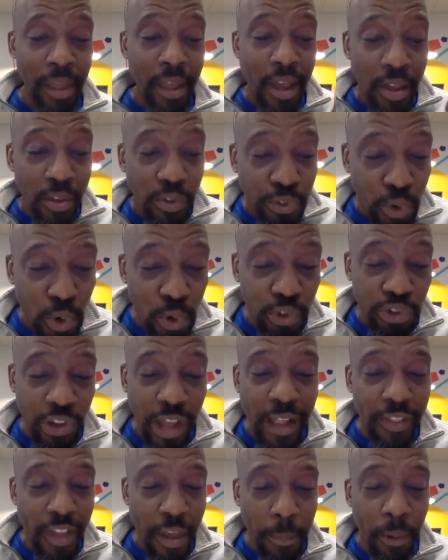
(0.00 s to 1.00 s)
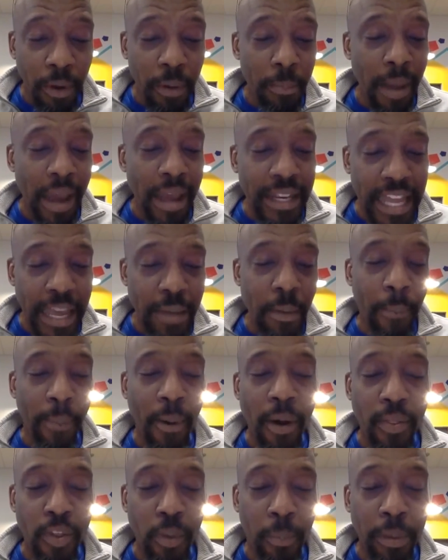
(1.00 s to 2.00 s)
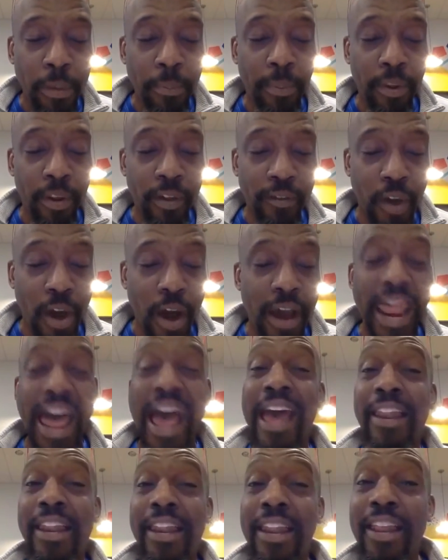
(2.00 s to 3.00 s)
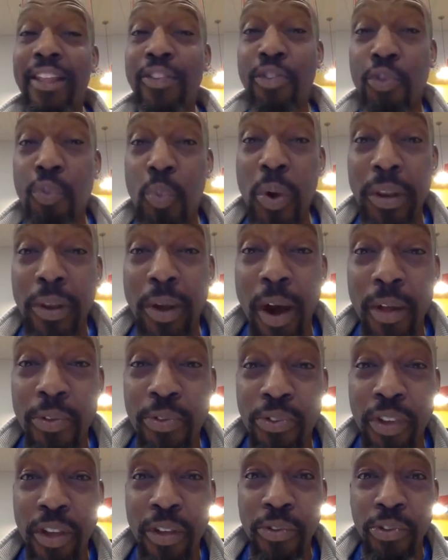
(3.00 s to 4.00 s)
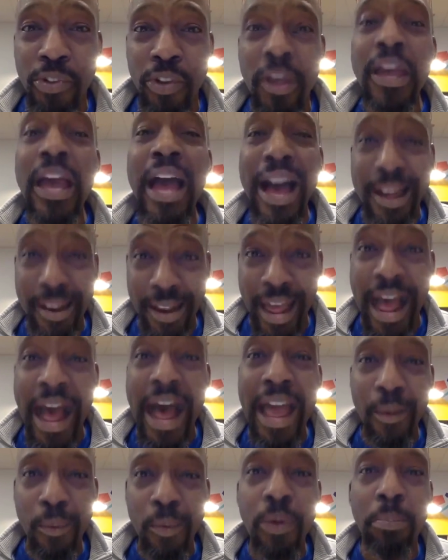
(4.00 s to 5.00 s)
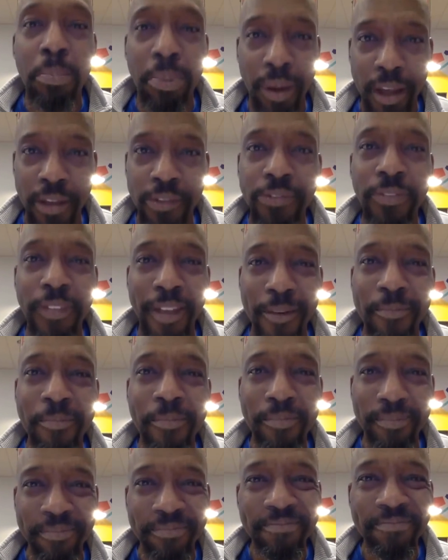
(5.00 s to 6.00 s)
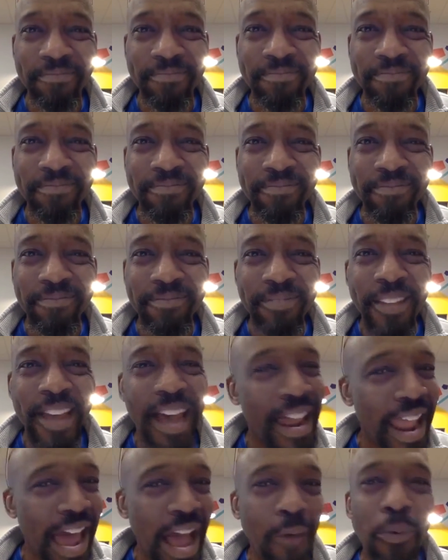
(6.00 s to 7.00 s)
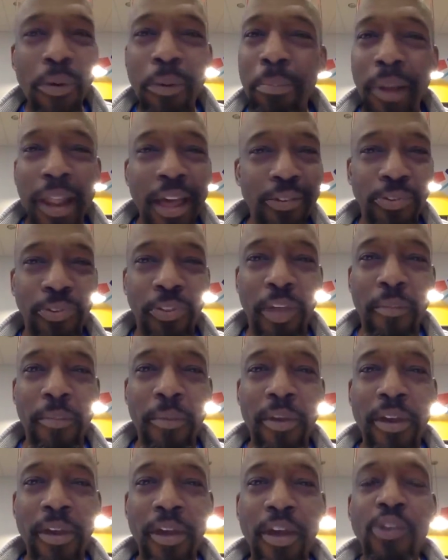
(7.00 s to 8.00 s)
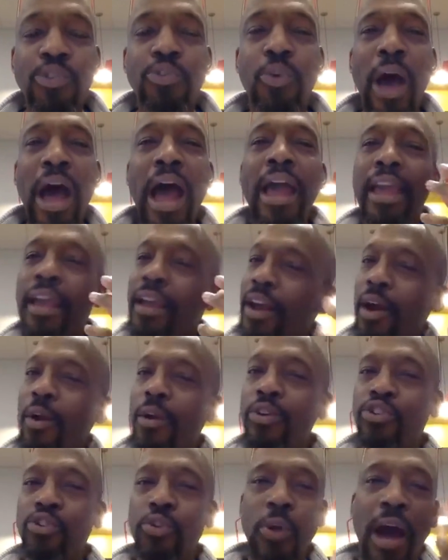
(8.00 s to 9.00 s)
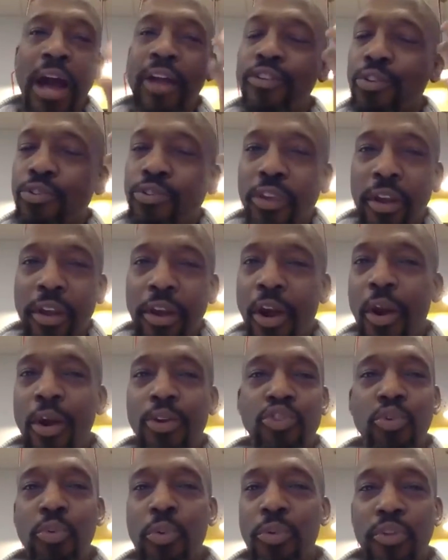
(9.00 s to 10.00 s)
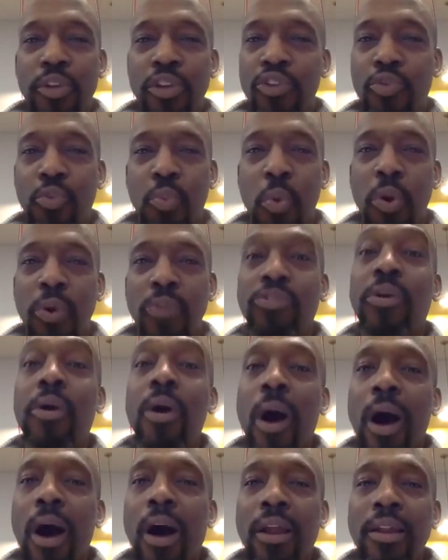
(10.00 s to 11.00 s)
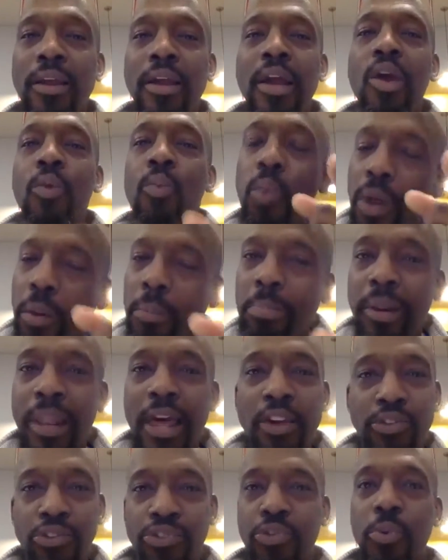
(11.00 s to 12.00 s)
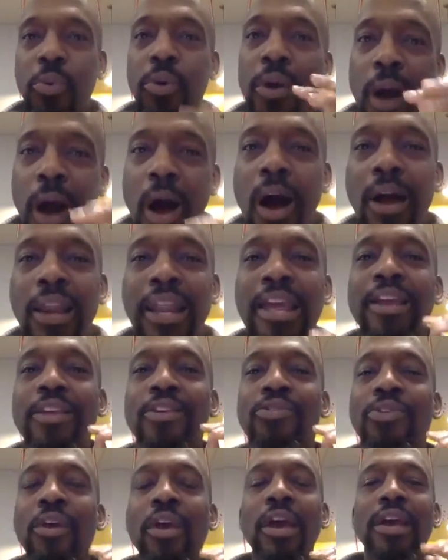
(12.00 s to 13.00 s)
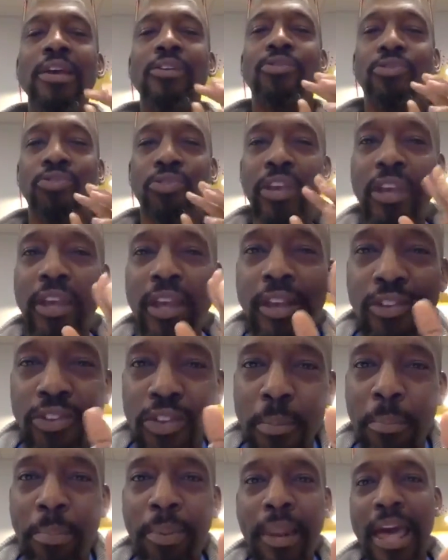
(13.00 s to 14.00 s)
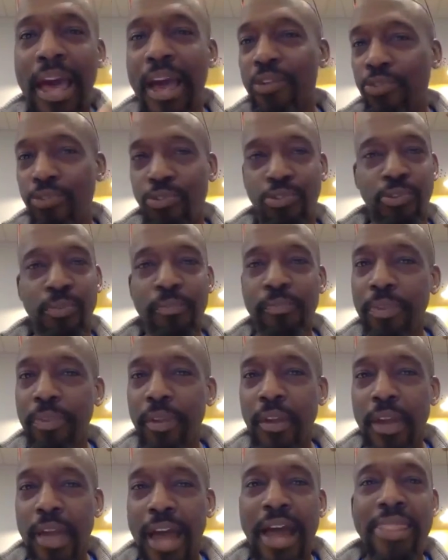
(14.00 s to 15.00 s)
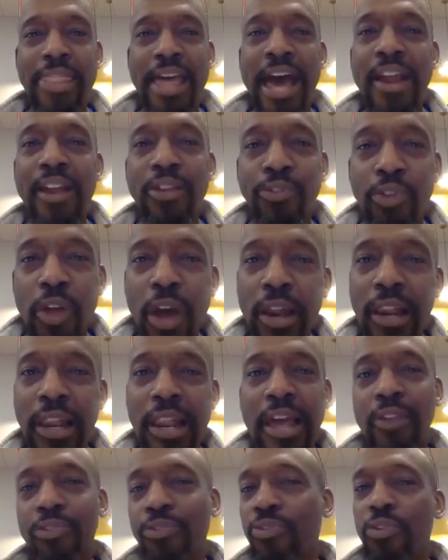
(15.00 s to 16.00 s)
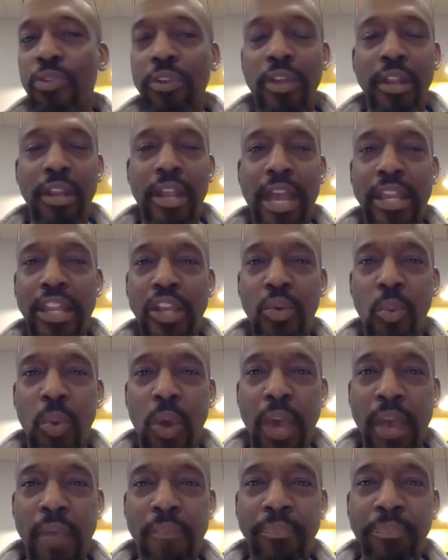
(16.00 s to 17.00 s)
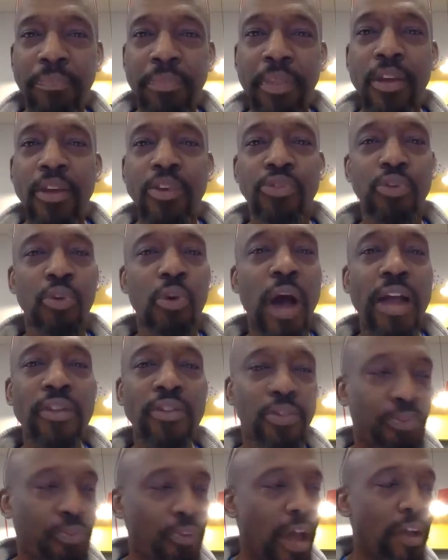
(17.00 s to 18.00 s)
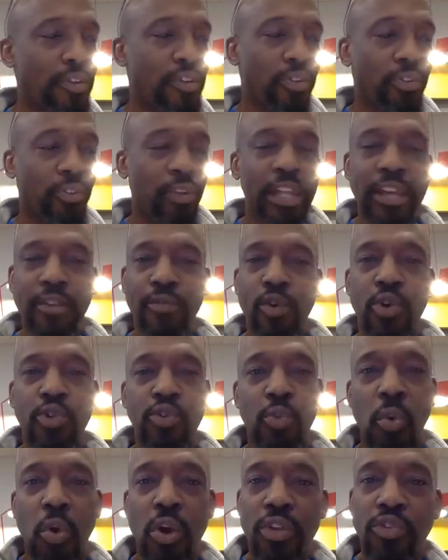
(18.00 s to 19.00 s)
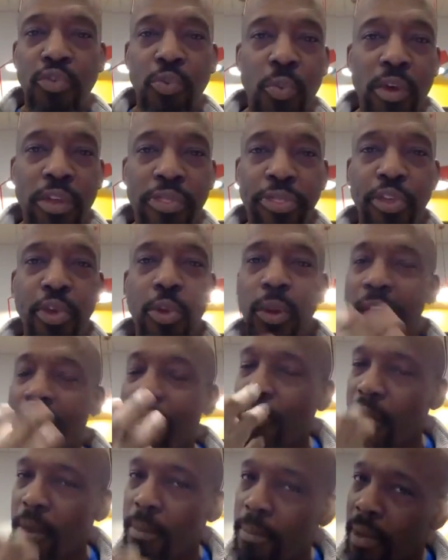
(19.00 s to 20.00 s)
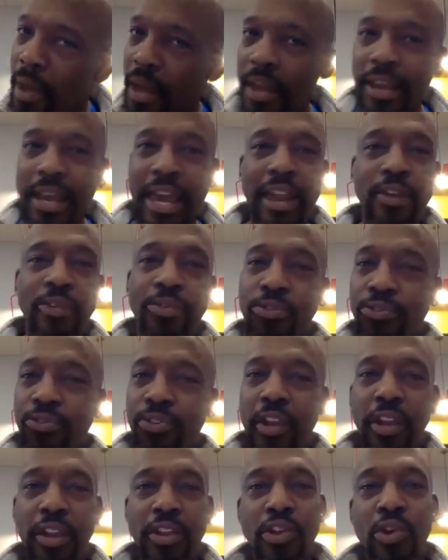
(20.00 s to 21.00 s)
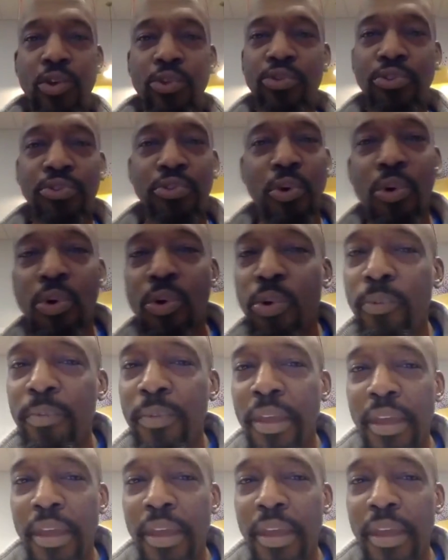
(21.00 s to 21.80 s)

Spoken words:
So shall they put my name upon the people of God. And this is what God says, and I will bless them. And I will bless them. So I encourage you. I just encourage you with these words. God will bless you. God is seeking to bless, and that is not lessened in any way. So I just leave those words with you. Let them kind of sit in your soul.